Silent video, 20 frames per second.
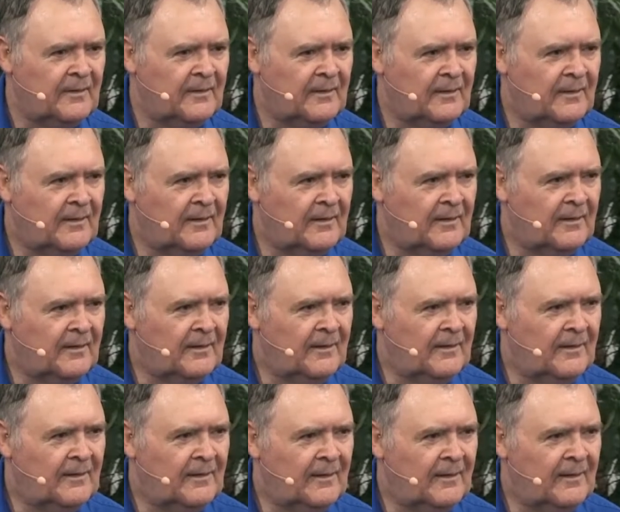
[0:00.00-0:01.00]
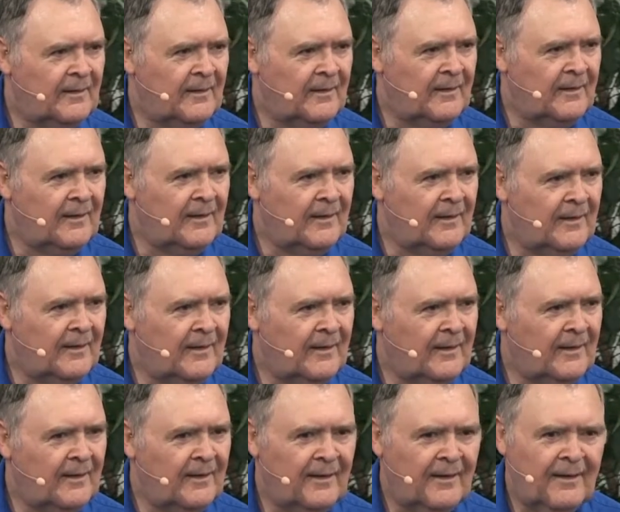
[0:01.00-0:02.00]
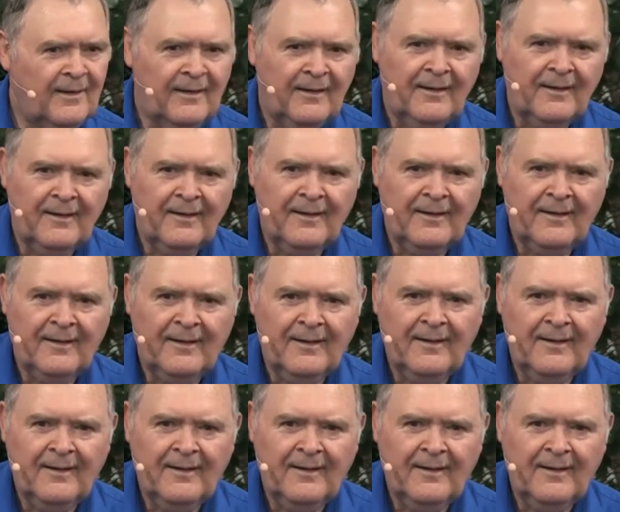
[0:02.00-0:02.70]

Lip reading: Nobody speaks.